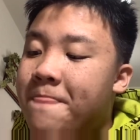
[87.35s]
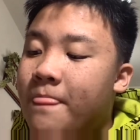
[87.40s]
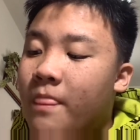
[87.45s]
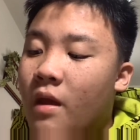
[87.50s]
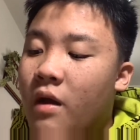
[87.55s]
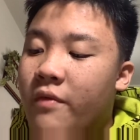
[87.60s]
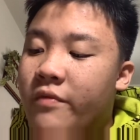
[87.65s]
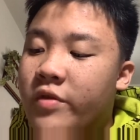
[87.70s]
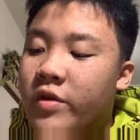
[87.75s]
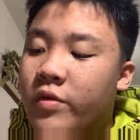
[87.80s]

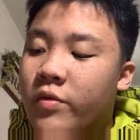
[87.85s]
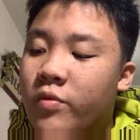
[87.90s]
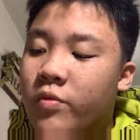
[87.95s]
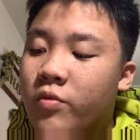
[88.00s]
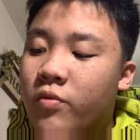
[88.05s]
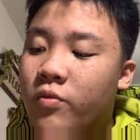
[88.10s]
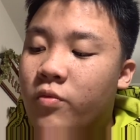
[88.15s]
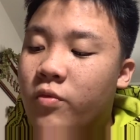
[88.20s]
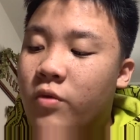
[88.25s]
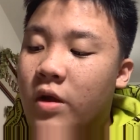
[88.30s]
of the
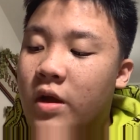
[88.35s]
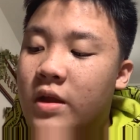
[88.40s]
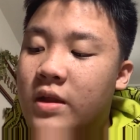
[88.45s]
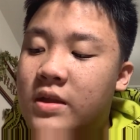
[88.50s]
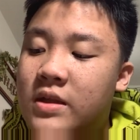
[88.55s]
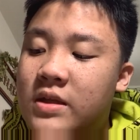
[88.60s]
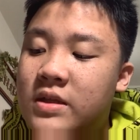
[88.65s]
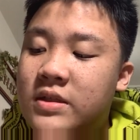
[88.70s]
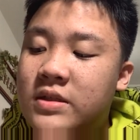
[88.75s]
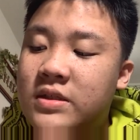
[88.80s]

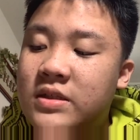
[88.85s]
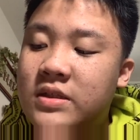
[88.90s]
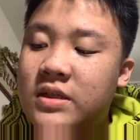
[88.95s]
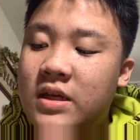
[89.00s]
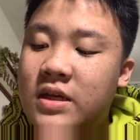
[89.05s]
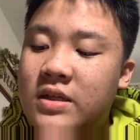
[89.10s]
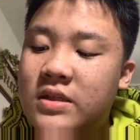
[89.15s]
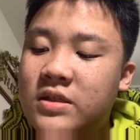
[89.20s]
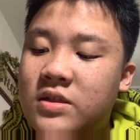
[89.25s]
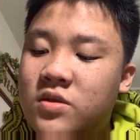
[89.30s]

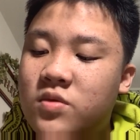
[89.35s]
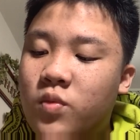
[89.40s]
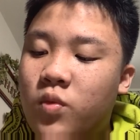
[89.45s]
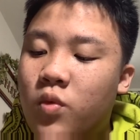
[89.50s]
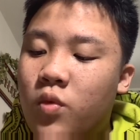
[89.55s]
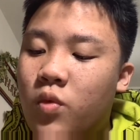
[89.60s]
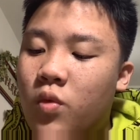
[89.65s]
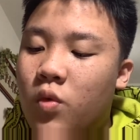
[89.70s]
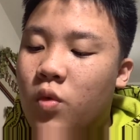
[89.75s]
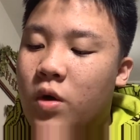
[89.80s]
Renaissance
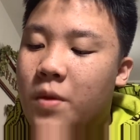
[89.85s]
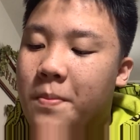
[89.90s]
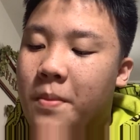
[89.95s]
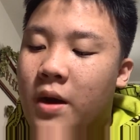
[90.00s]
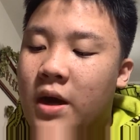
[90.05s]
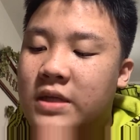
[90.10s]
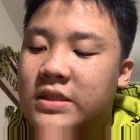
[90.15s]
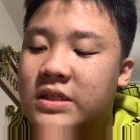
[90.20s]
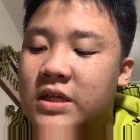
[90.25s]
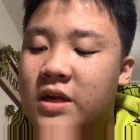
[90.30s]
were
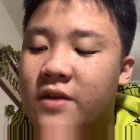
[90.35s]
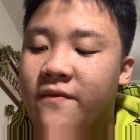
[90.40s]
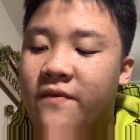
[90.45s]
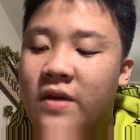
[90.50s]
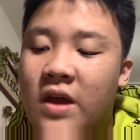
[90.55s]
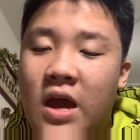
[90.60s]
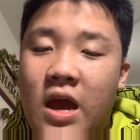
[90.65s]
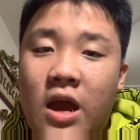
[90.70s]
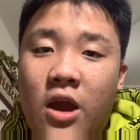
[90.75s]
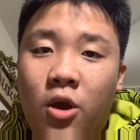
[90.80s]
positive.
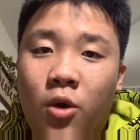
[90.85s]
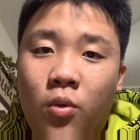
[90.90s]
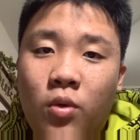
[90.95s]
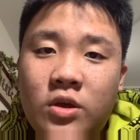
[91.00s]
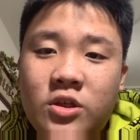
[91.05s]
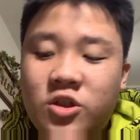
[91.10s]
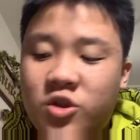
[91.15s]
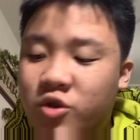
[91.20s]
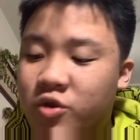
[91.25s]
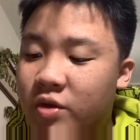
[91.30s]
It
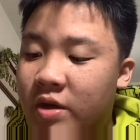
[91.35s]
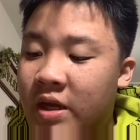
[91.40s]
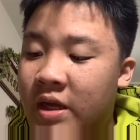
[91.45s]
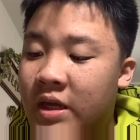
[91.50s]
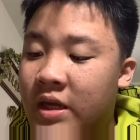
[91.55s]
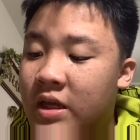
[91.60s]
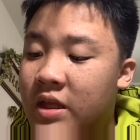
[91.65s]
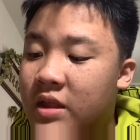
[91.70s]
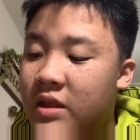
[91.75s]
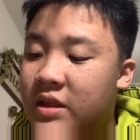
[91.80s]
was
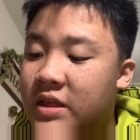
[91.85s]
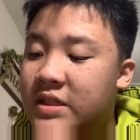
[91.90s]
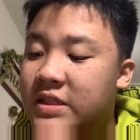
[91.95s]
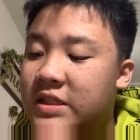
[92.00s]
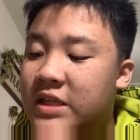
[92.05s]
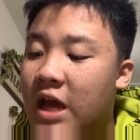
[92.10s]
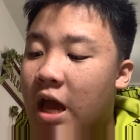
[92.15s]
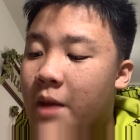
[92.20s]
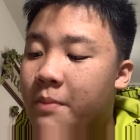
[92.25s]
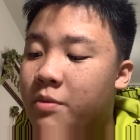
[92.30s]
during this
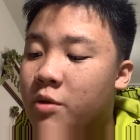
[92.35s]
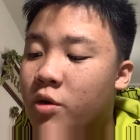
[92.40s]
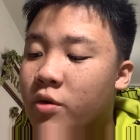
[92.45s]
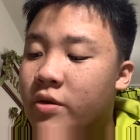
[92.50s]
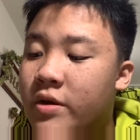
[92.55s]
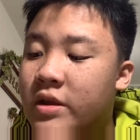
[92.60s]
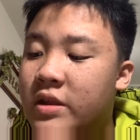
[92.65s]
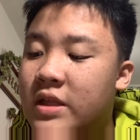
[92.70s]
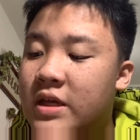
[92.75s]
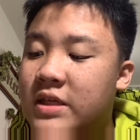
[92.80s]
time
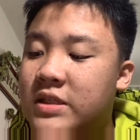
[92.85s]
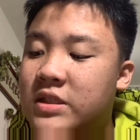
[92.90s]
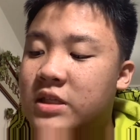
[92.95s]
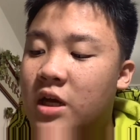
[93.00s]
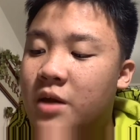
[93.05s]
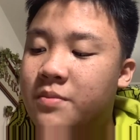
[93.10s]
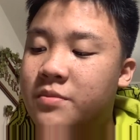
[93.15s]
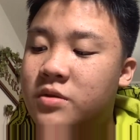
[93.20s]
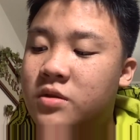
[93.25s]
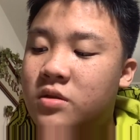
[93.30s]
period that
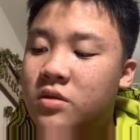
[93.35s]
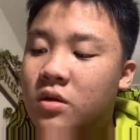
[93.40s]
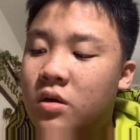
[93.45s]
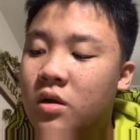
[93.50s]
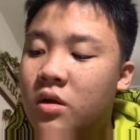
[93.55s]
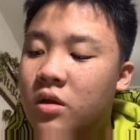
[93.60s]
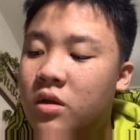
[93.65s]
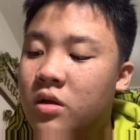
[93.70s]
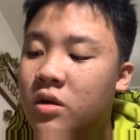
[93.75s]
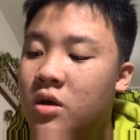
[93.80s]
some
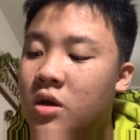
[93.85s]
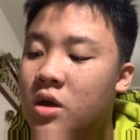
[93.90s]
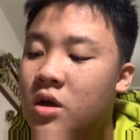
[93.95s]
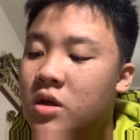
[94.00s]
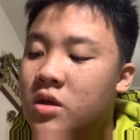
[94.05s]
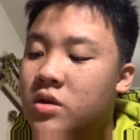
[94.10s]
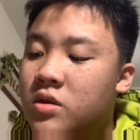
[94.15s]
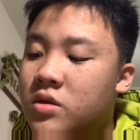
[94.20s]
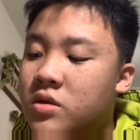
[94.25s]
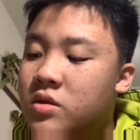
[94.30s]
schol
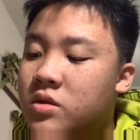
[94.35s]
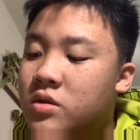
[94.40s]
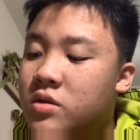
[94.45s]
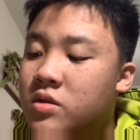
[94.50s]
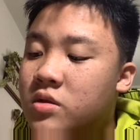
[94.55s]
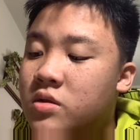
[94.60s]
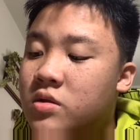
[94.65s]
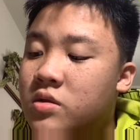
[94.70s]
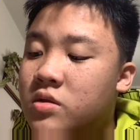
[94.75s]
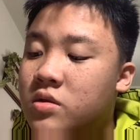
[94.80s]

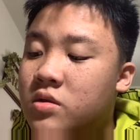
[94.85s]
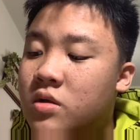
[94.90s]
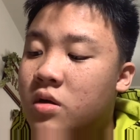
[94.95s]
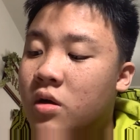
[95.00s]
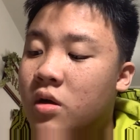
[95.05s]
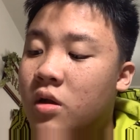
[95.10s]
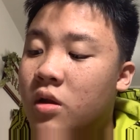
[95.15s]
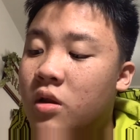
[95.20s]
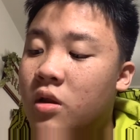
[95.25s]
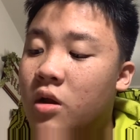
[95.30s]

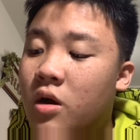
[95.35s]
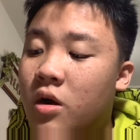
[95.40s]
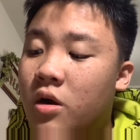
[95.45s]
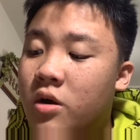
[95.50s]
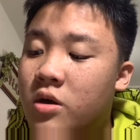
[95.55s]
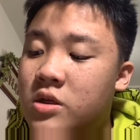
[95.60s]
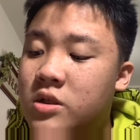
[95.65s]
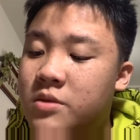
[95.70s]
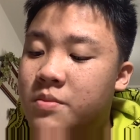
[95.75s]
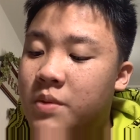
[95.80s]

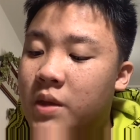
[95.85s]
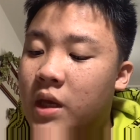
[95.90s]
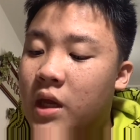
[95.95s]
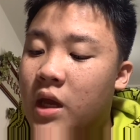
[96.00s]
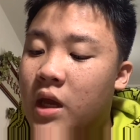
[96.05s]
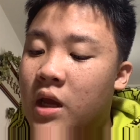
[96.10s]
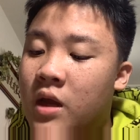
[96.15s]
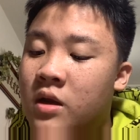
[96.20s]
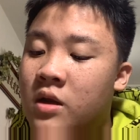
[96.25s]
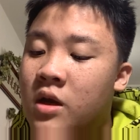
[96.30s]
scholars
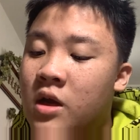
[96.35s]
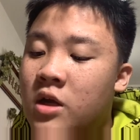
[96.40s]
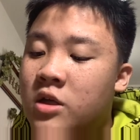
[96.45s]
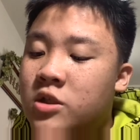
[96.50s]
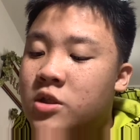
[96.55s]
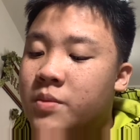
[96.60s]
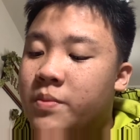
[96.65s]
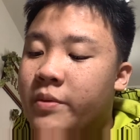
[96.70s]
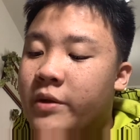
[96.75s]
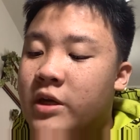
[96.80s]
began
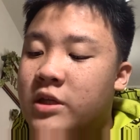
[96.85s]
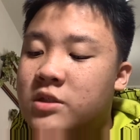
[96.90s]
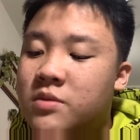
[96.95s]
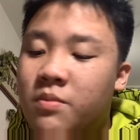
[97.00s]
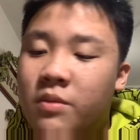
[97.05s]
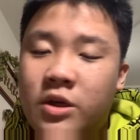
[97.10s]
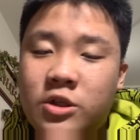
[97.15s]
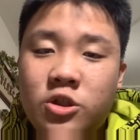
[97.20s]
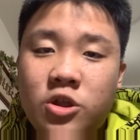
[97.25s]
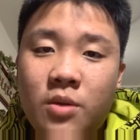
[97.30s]
to place
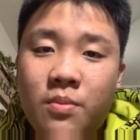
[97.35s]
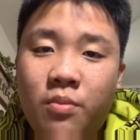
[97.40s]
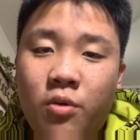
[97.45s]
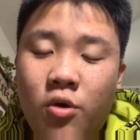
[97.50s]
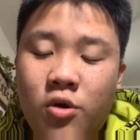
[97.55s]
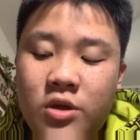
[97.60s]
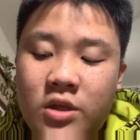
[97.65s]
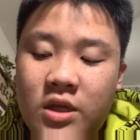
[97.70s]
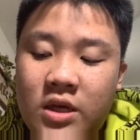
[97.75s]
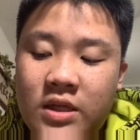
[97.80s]
much
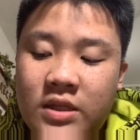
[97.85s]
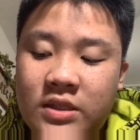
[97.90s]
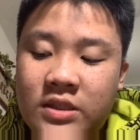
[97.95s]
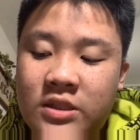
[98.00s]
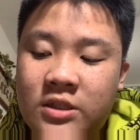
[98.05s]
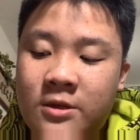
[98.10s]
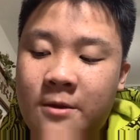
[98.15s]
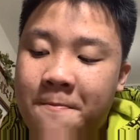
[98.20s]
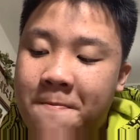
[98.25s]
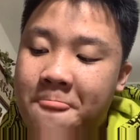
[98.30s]

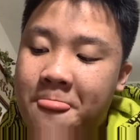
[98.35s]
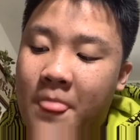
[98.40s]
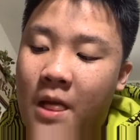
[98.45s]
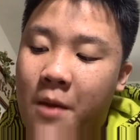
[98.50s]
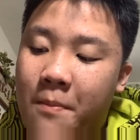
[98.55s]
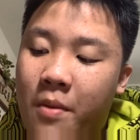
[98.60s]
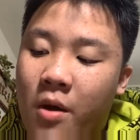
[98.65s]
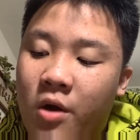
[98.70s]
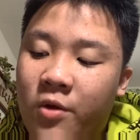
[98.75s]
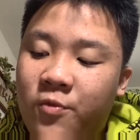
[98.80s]
importance
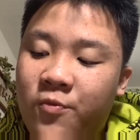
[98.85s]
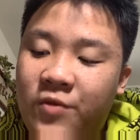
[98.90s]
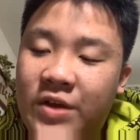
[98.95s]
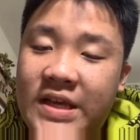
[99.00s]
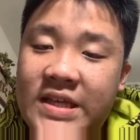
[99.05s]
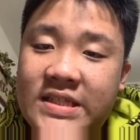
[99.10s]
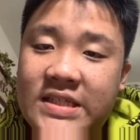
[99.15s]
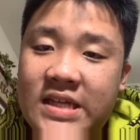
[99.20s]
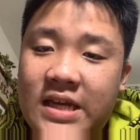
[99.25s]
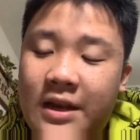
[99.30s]
upon
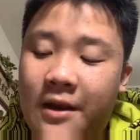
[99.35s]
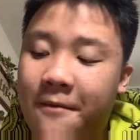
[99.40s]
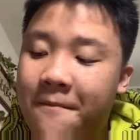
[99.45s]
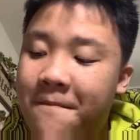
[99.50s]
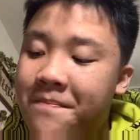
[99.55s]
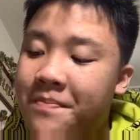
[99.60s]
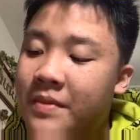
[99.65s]
reason.